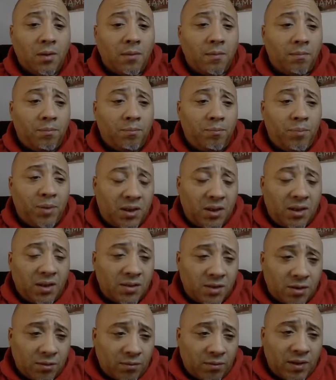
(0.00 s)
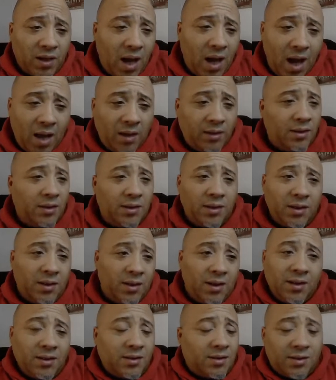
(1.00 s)
Because the reality
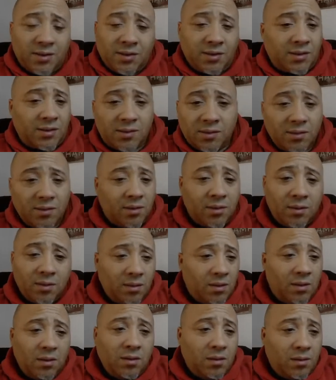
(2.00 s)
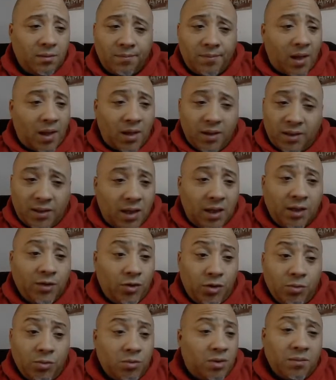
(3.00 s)
is again,
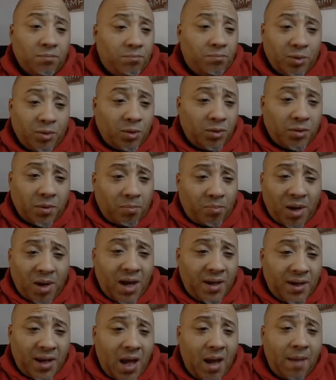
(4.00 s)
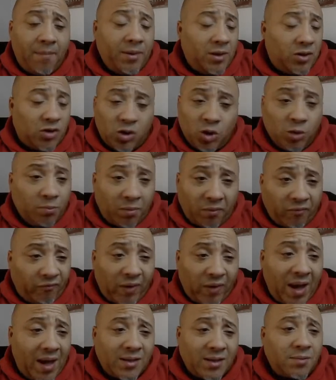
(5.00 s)
you can build a bad habit super
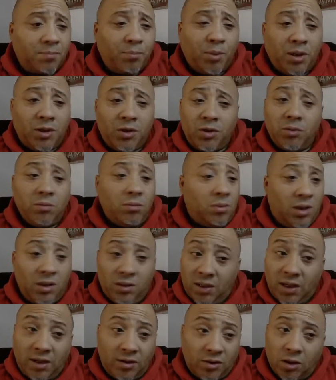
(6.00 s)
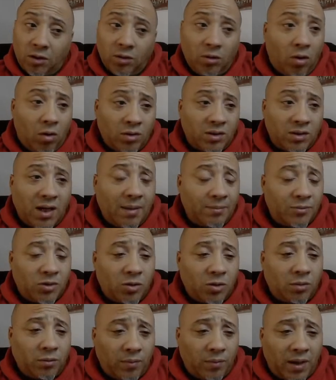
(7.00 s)
fast, but it takes a long time to
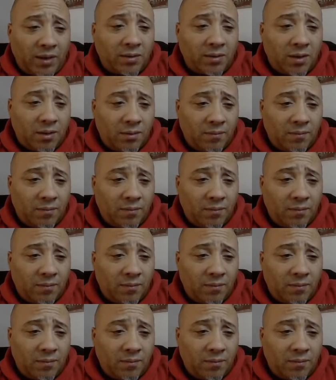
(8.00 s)
correct it.